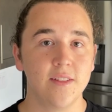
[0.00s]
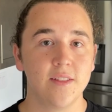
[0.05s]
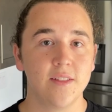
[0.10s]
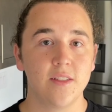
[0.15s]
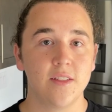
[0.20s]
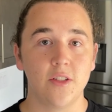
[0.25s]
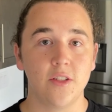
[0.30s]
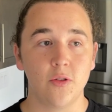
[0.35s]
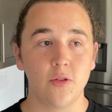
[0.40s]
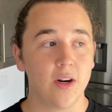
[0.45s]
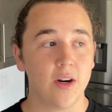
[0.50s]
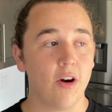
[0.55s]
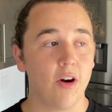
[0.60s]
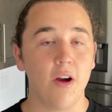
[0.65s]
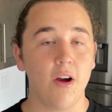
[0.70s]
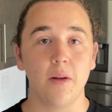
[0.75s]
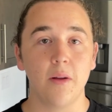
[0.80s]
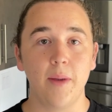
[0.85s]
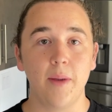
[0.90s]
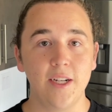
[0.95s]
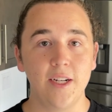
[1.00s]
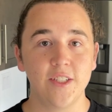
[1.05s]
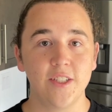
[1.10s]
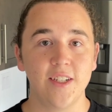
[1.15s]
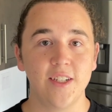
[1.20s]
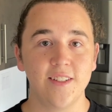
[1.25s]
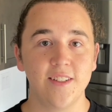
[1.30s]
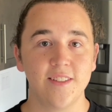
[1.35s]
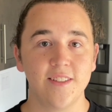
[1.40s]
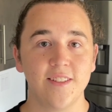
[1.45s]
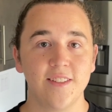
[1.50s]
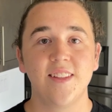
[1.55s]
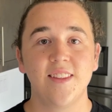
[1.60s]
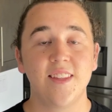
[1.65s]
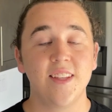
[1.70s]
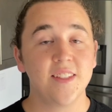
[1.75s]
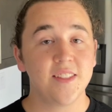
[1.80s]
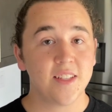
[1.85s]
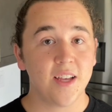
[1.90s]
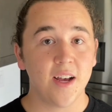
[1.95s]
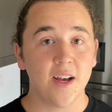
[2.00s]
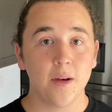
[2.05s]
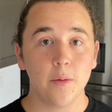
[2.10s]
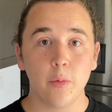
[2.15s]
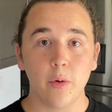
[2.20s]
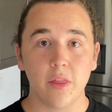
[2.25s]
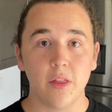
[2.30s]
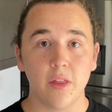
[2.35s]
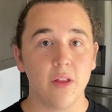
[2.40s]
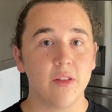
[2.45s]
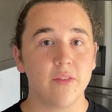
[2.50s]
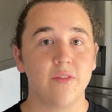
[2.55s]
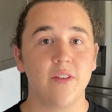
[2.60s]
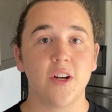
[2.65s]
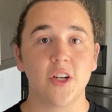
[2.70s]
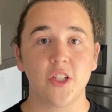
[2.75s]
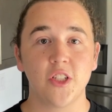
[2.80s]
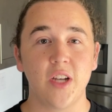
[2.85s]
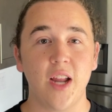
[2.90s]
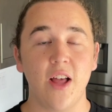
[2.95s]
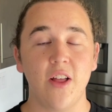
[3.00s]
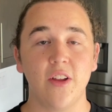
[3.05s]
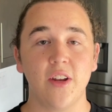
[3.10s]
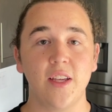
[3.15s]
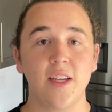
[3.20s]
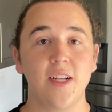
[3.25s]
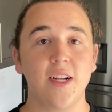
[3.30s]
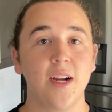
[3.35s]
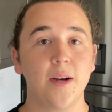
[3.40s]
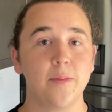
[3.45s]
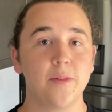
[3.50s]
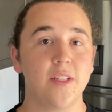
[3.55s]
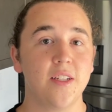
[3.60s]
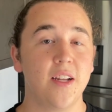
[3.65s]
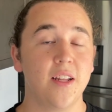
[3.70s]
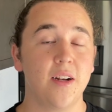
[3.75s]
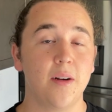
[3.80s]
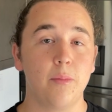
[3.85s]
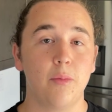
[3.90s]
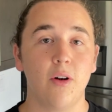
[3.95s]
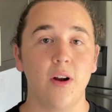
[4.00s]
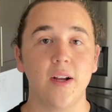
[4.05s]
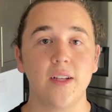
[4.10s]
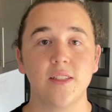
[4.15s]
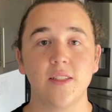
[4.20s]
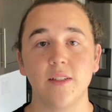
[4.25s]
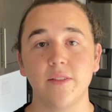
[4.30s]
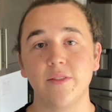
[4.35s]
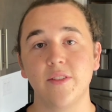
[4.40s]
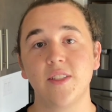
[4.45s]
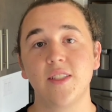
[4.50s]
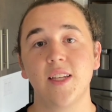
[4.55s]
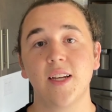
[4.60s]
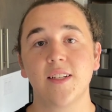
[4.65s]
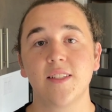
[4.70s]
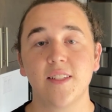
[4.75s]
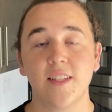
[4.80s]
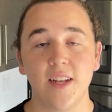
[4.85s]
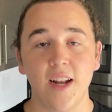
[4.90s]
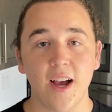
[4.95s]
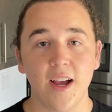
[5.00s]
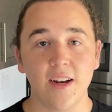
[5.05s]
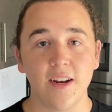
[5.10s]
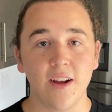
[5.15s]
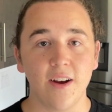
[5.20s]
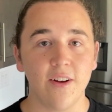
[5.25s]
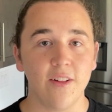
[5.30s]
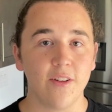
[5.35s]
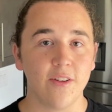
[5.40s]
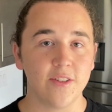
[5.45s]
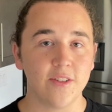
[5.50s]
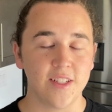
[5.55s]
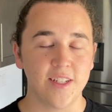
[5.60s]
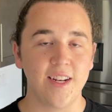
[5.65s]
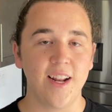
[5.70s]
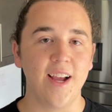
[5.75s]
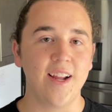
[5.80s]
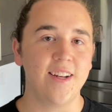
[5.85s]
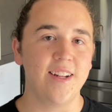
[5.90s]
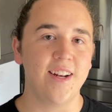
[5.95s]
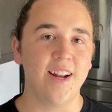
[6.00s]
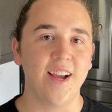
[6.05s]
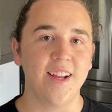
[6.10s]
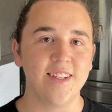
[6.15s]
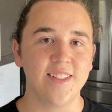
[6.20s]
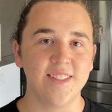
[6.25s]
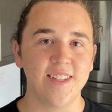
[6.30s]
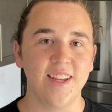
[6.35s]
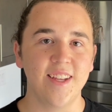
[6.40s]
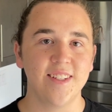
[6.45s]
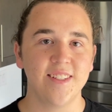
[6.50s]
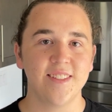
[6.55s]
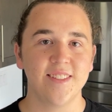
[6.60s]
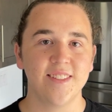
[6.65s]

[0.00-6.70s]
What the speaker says: to trigger automations. This hub with all the functionality comes in at a price of $69.99.